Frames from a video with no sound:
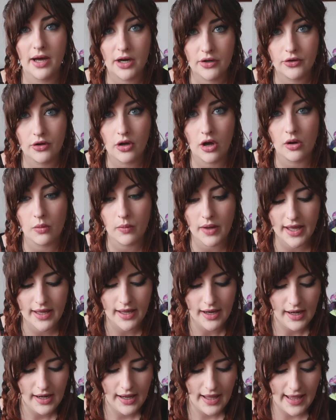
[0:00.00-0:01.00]
part of the
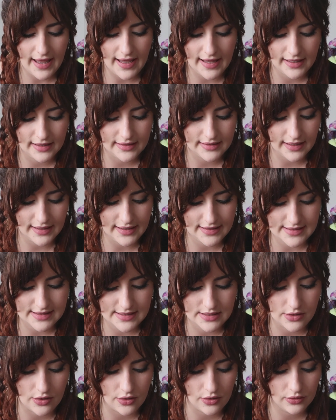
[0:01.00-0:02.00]
colorway, and
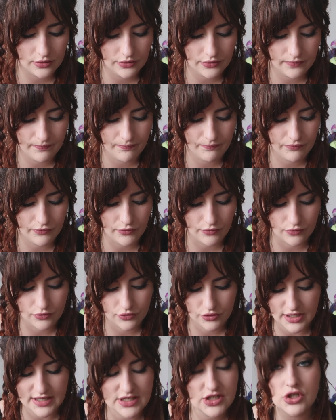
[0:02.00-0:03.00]
it's not,
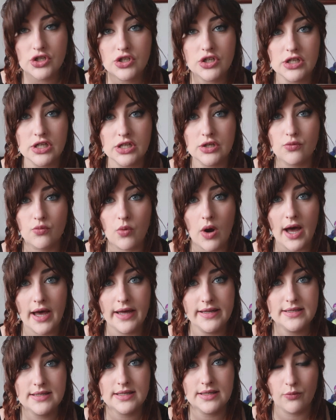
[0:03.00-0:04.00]
it just isn't
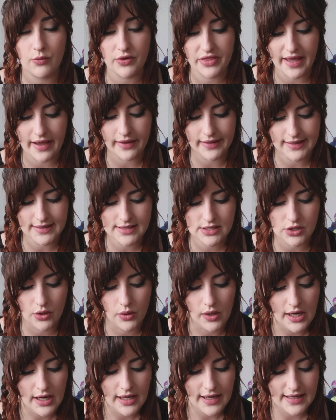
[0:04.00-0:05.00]
right without it.
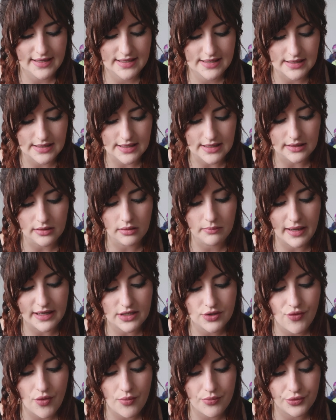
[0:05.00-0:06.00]
So it still
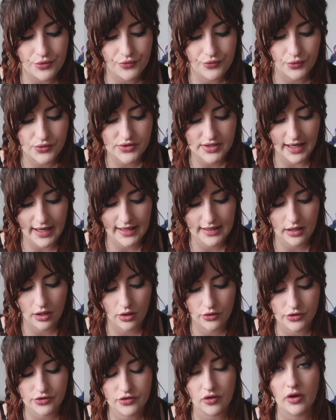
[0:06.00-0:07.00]
makes for a beautiful skein
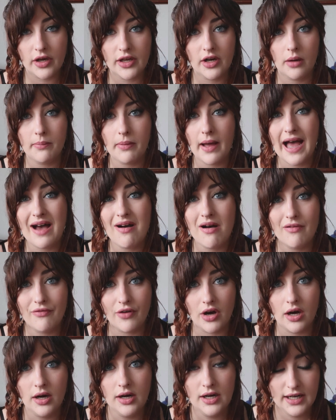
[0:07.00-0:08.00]
on the Stock It Up.
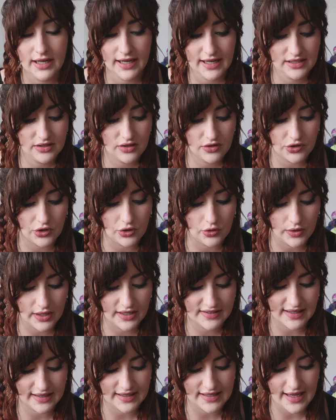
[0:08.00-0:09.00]
However, it doesn't look
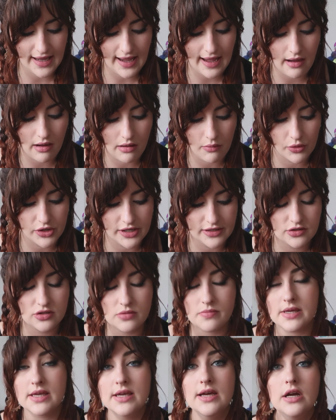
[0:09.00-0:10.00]
exactly how I want it
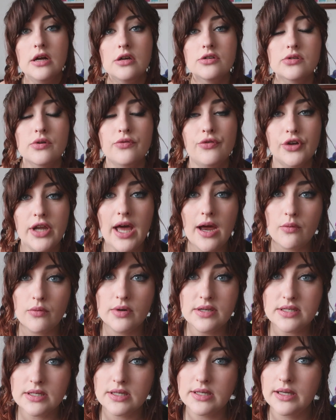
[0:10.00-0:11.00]
to be. So for that
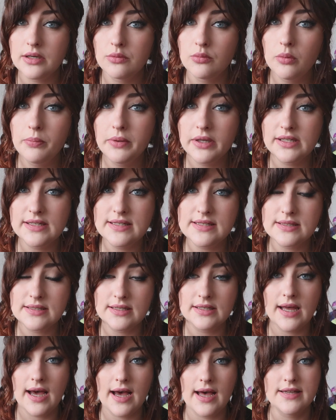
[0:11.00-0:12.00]
reason, it will be
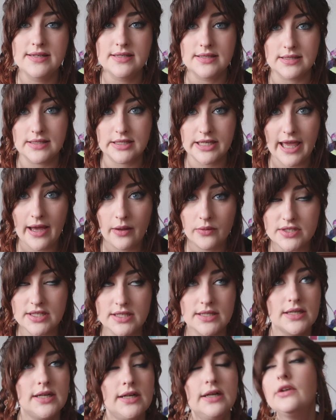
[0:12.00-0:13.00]
listed as
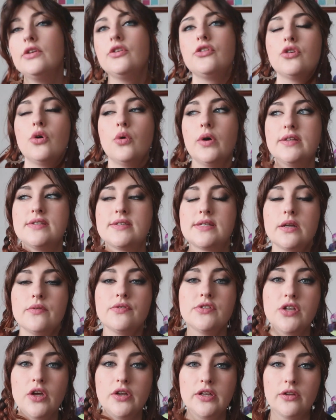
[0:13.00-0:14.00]
discounted. So instead
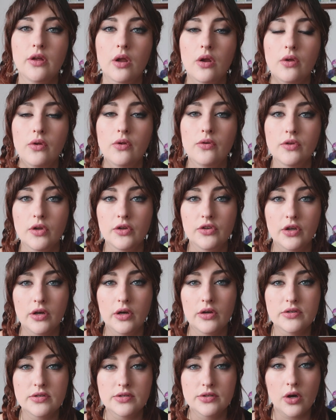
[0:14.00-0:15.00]
of $30,
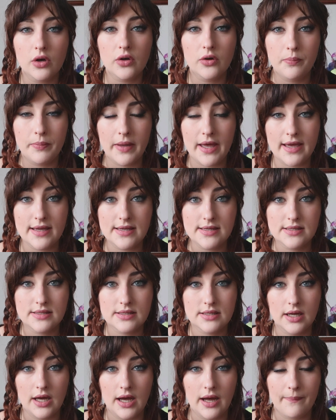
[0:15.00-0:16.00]
the sock
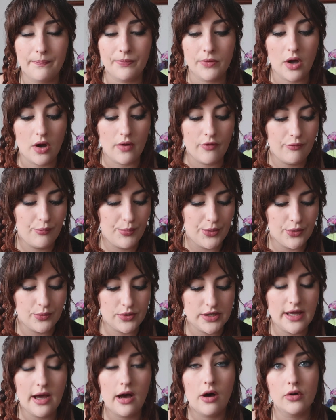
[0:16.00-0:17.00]
base of
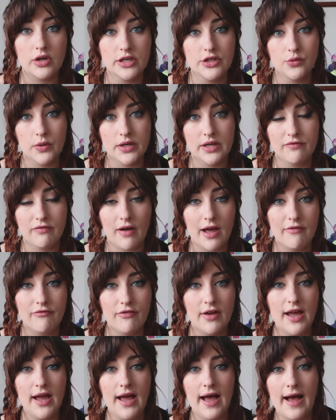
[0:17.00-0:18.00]
peyote are only $25.
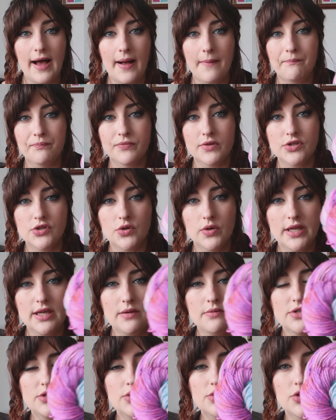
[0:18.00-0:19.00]
So
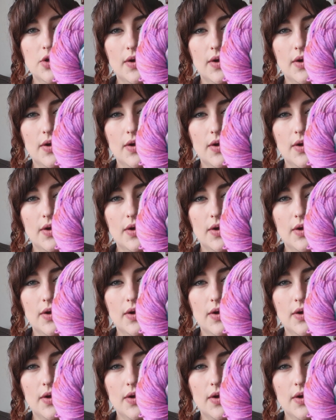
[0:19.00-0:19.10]
here is the